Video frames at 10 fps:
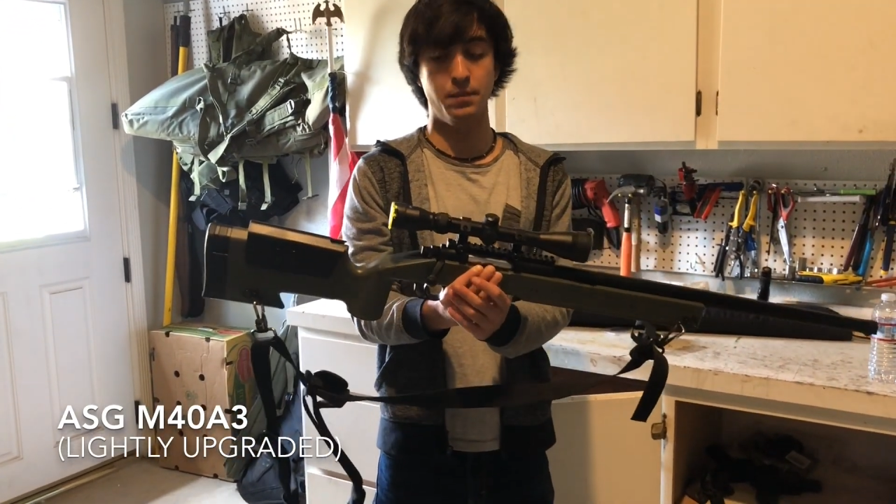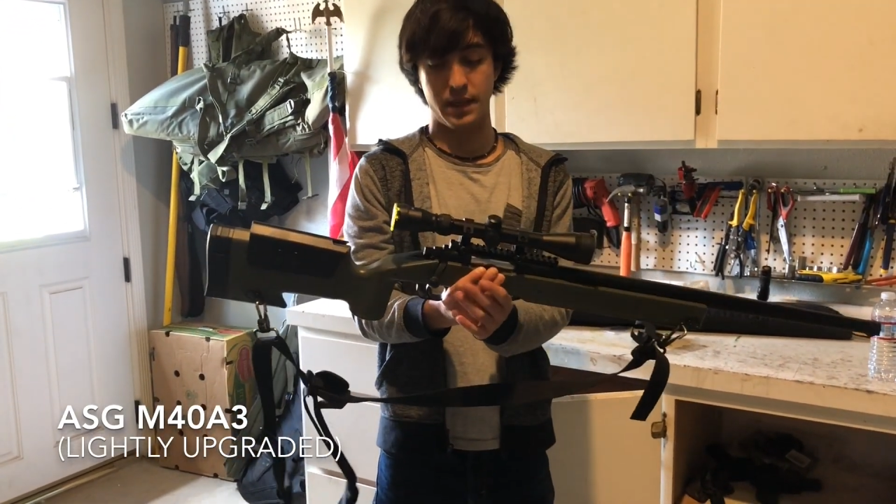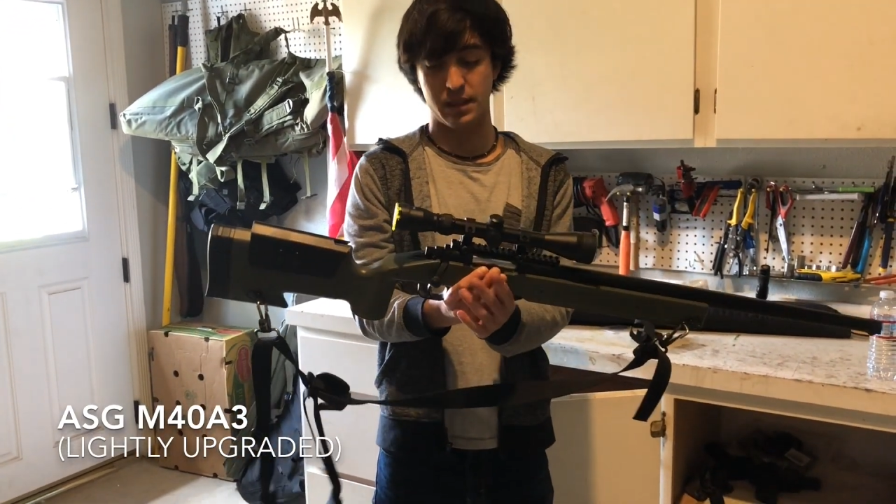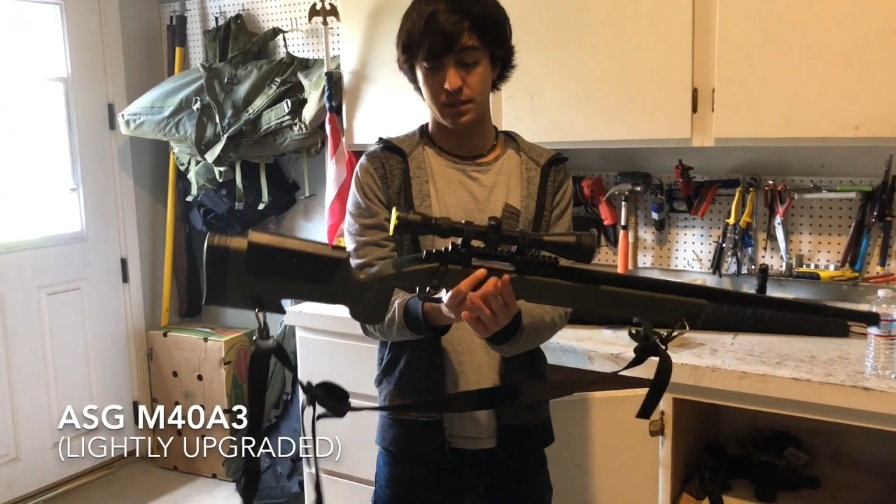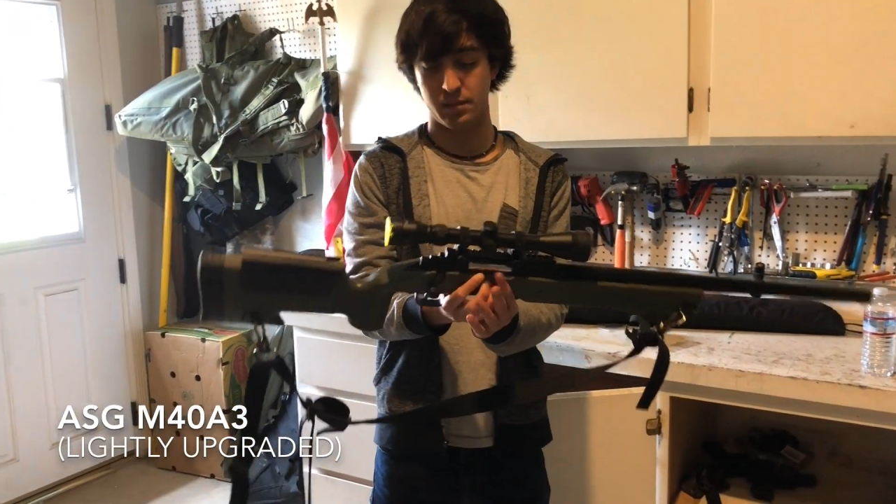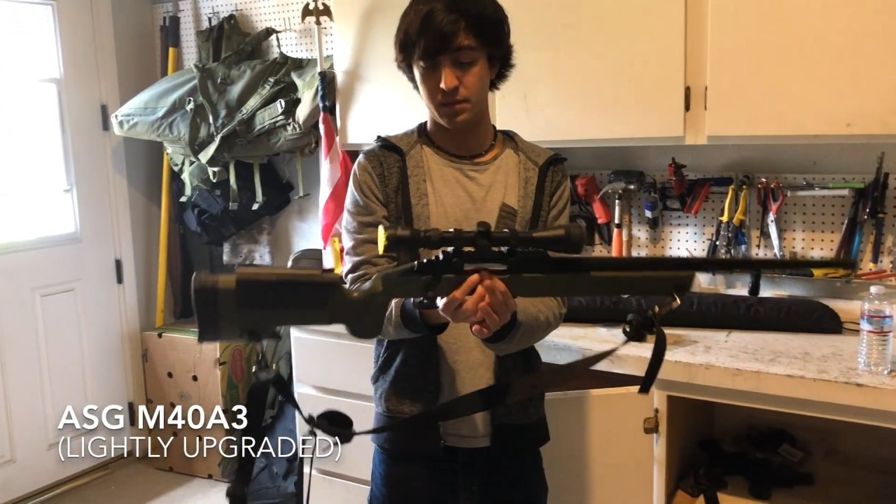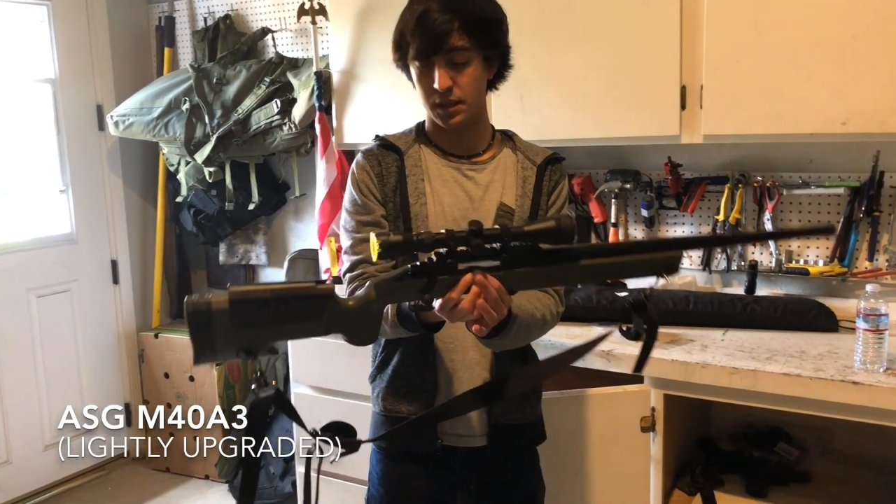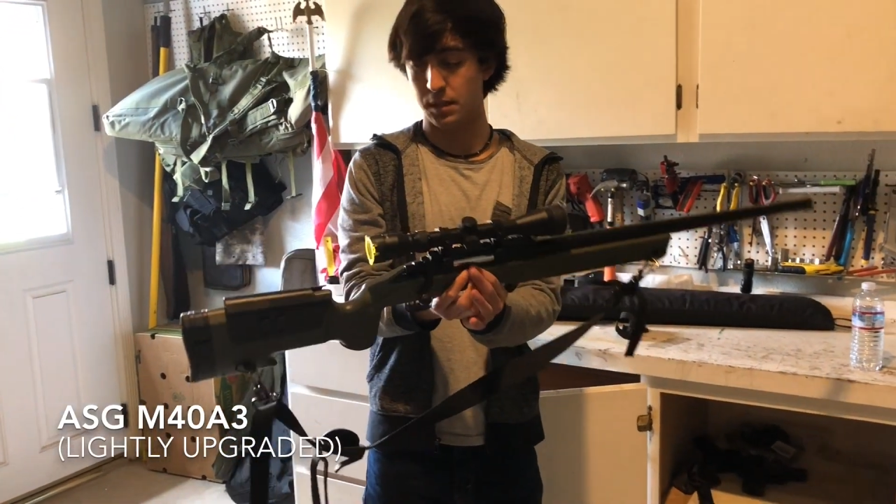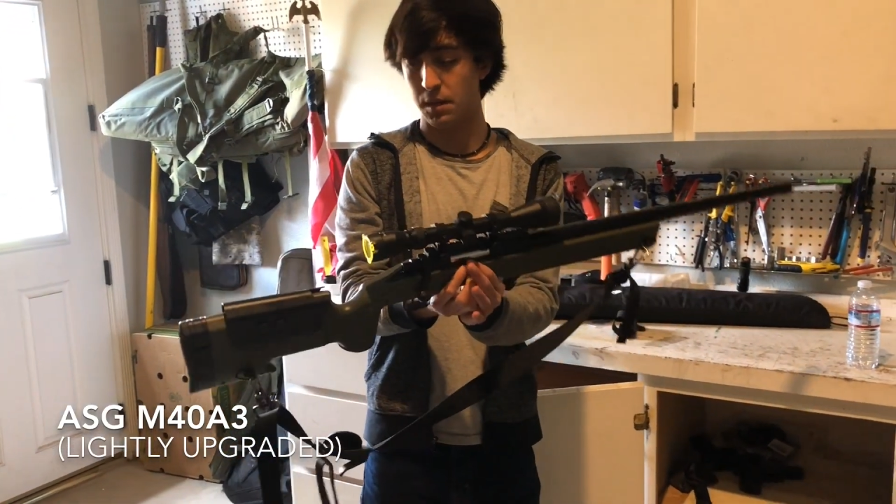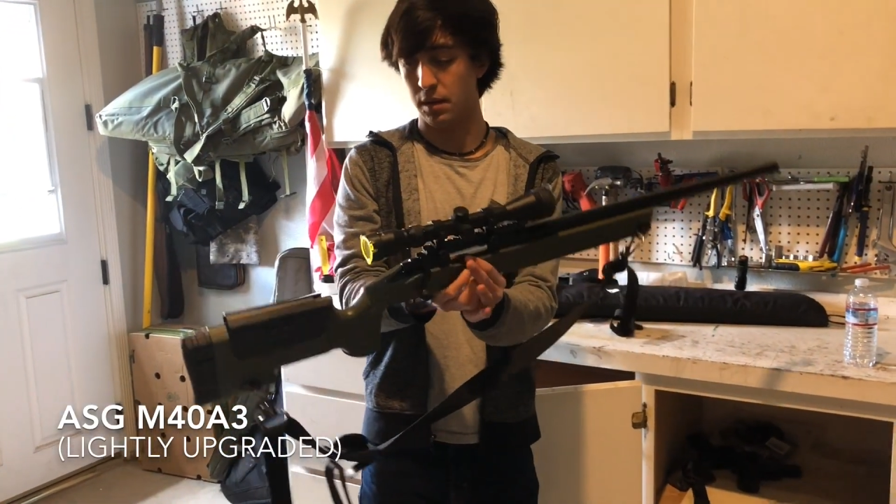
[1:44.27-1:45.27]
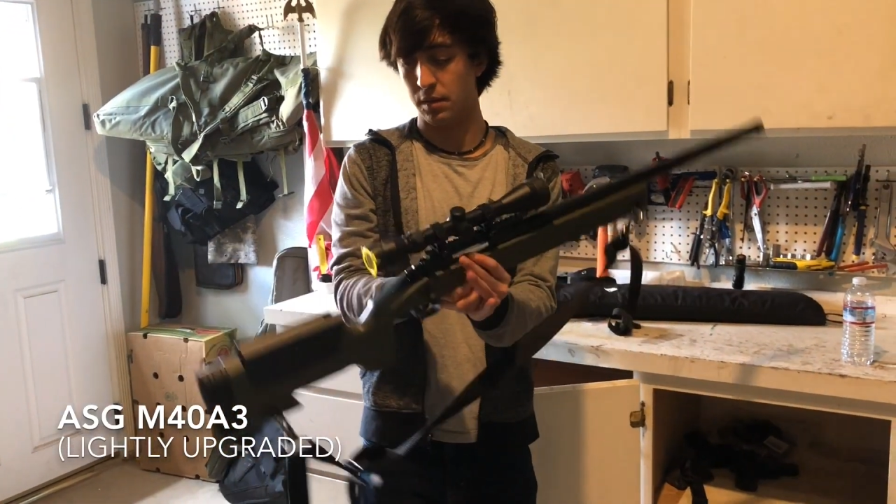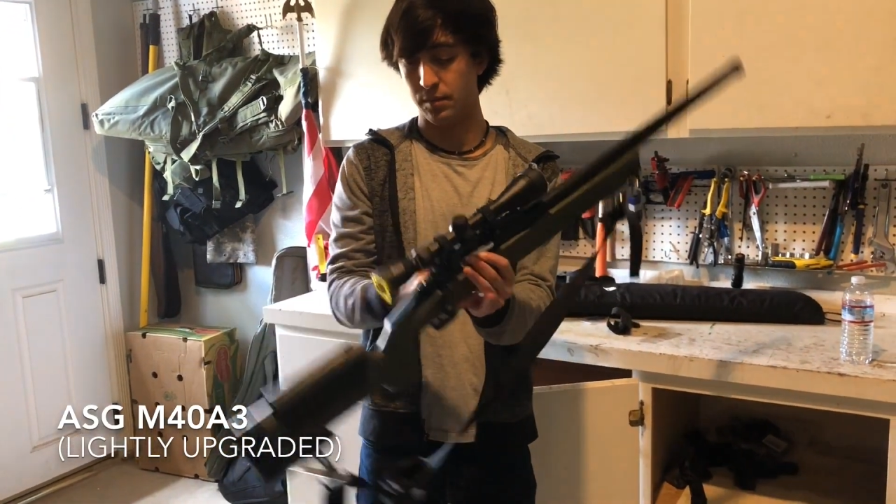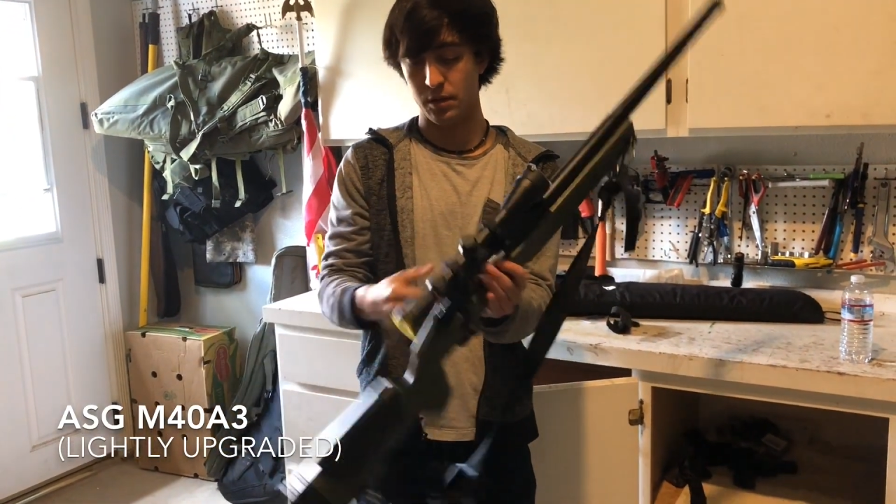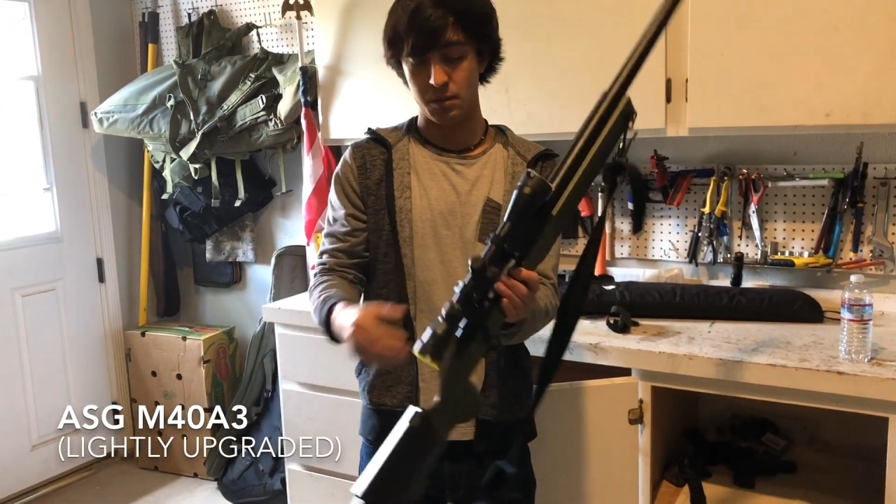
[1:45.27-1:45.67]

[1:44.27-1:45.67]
as just about